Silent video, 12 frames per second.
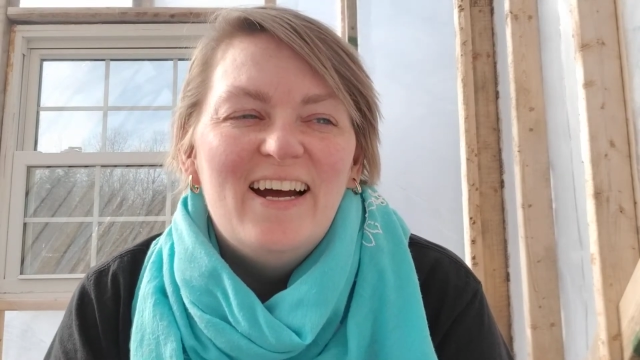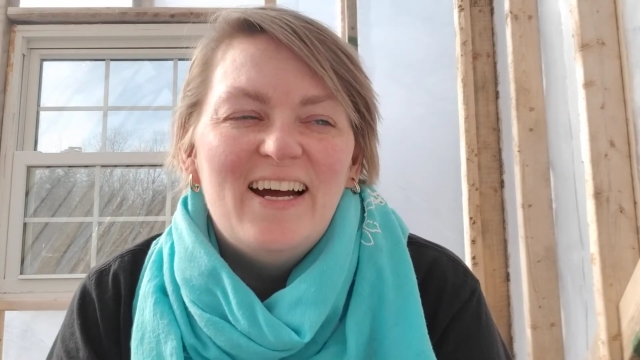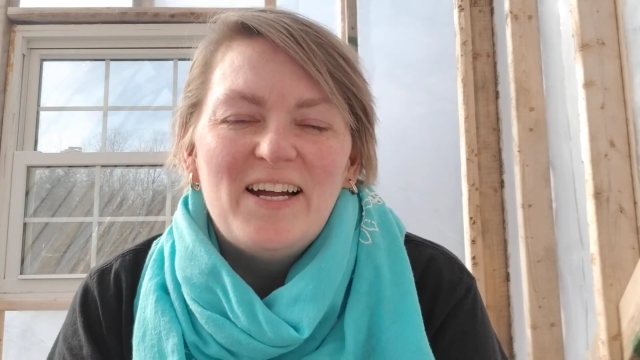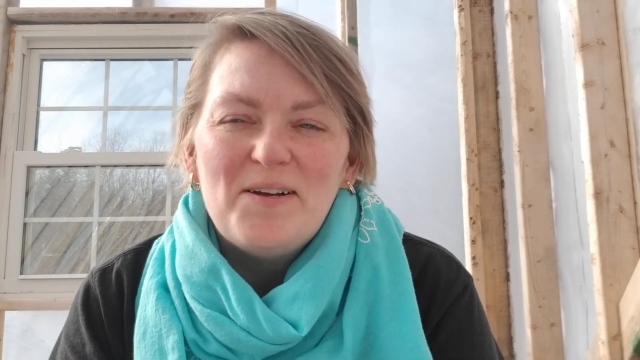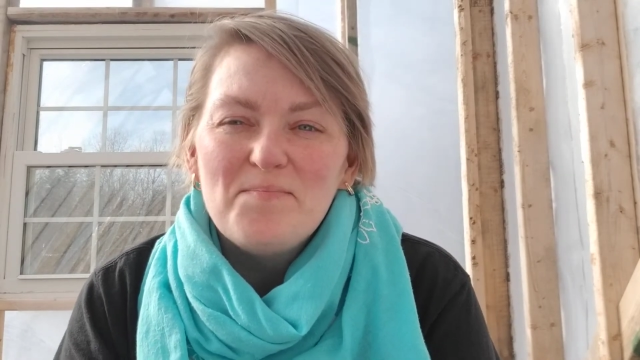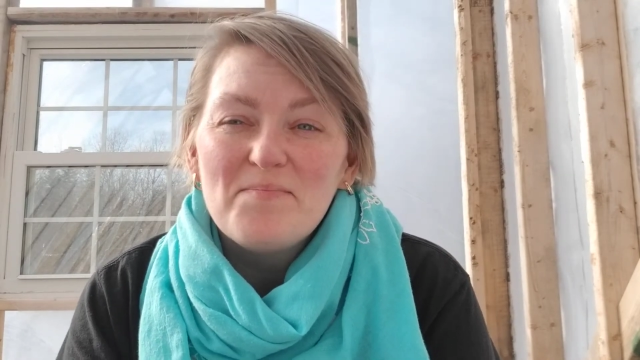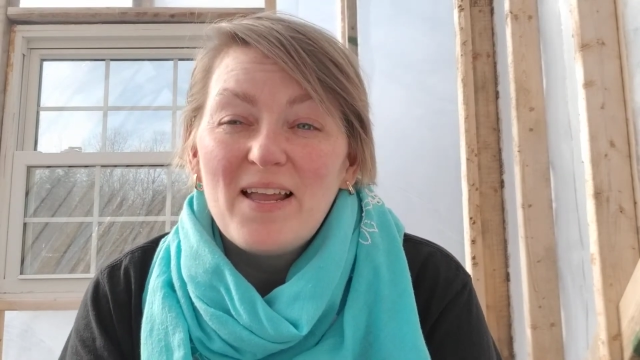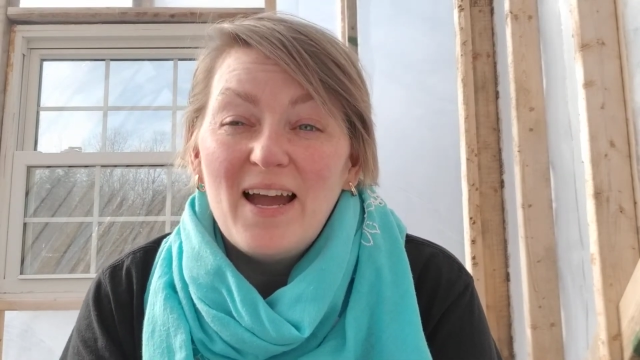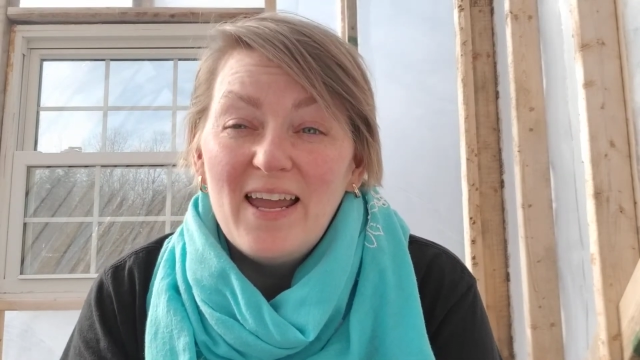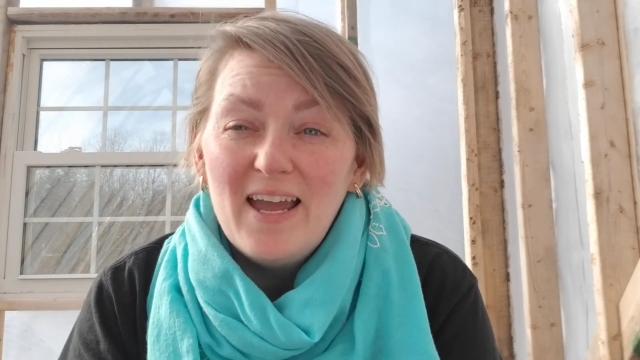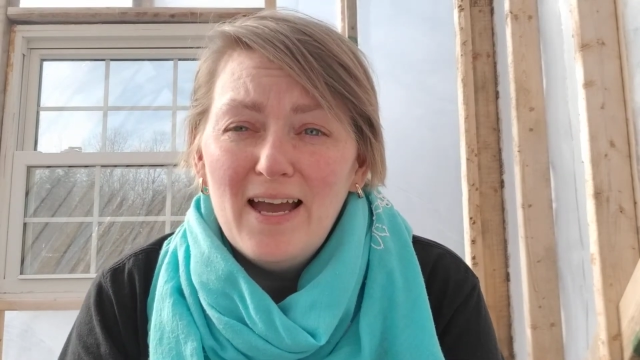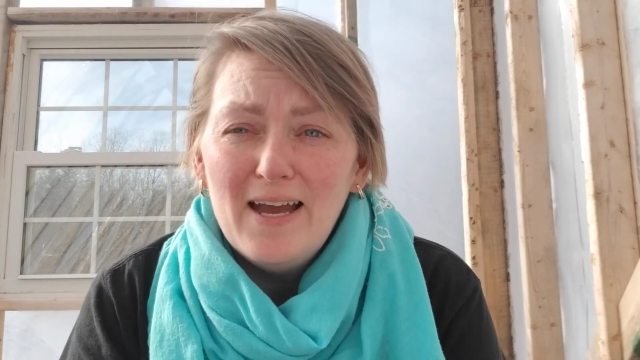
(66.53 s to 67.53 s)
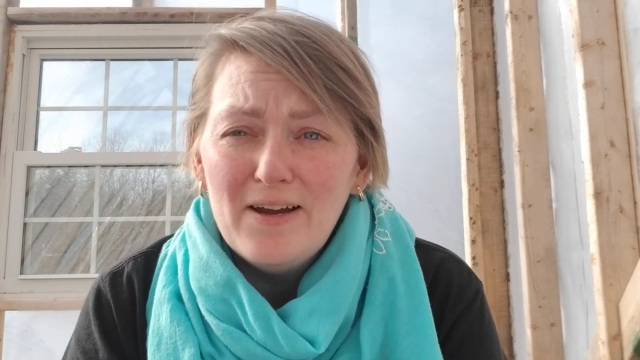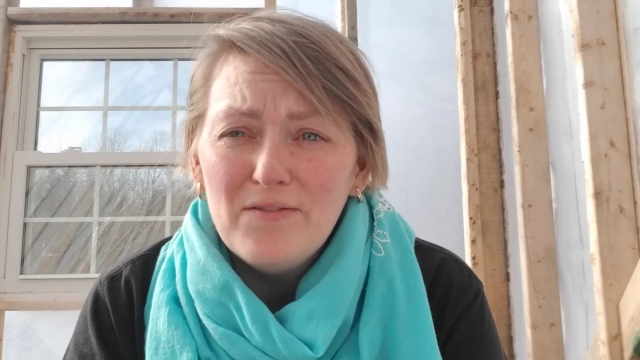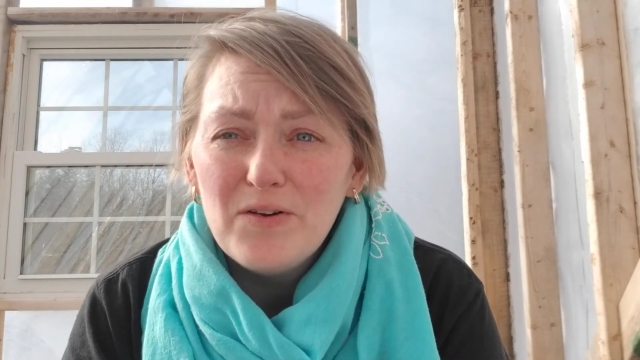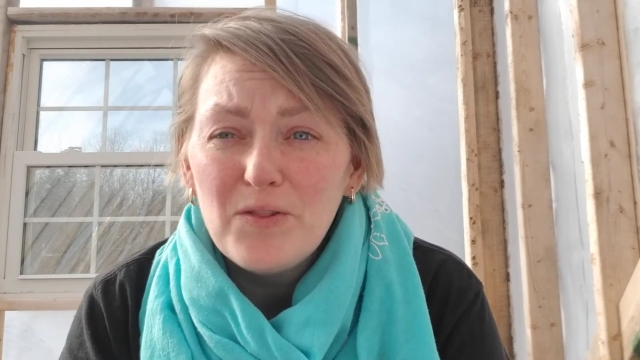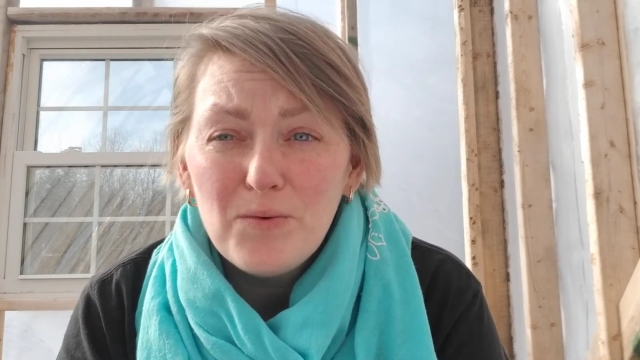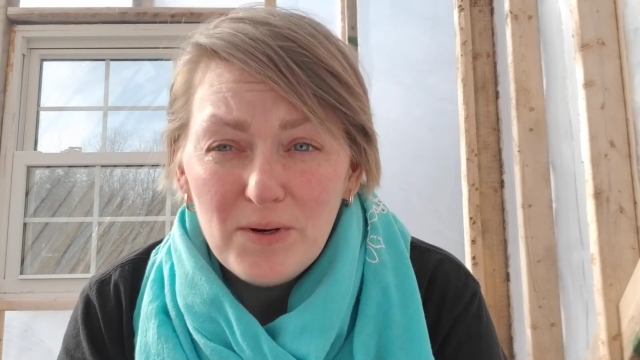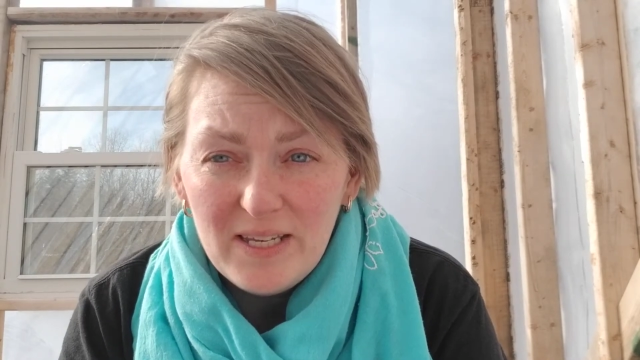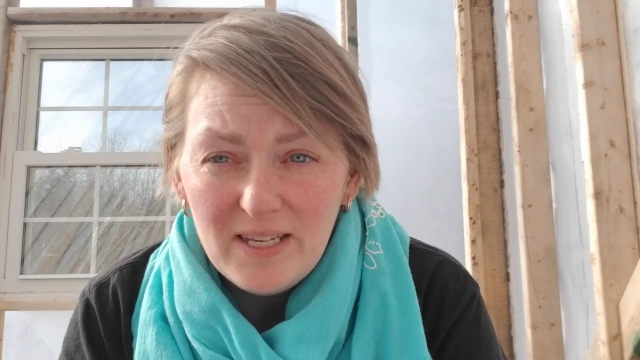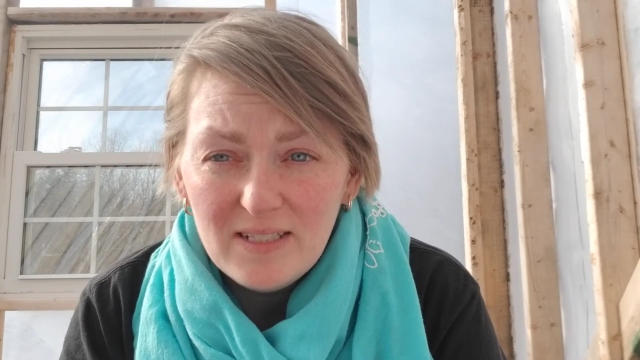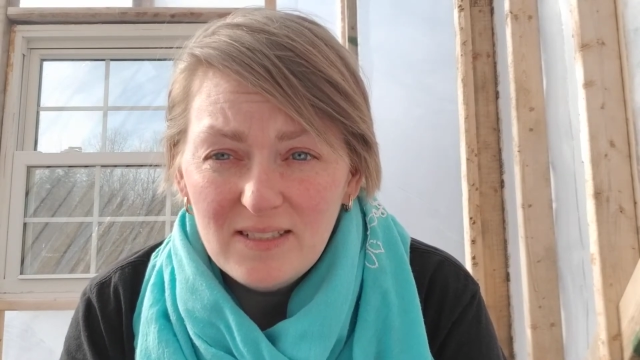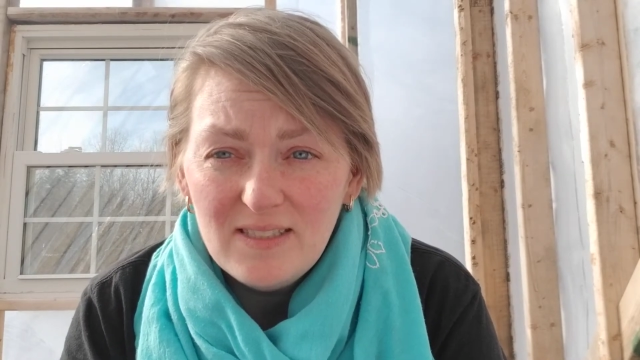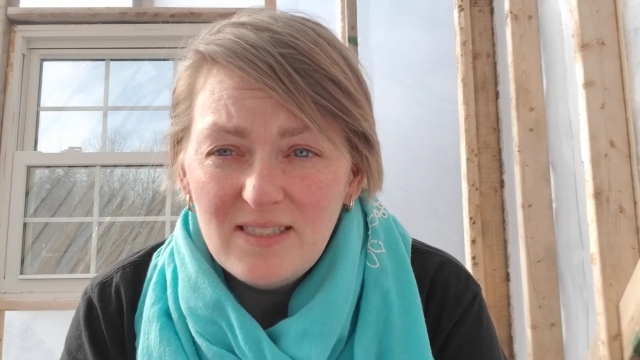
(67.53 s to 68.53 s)
I have 3
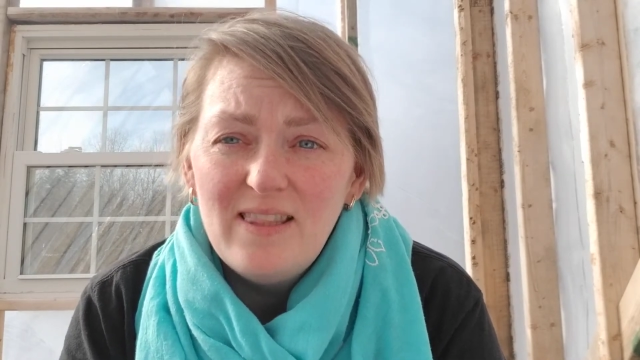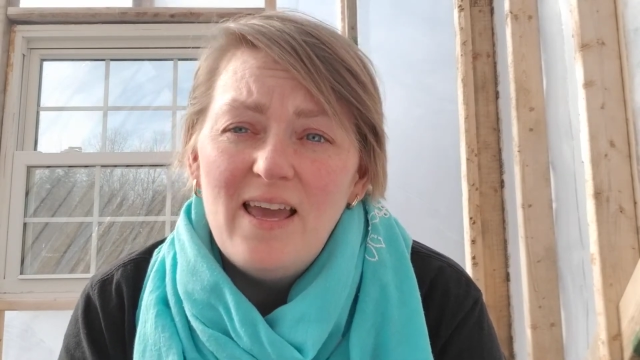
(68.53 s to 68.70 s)
kids.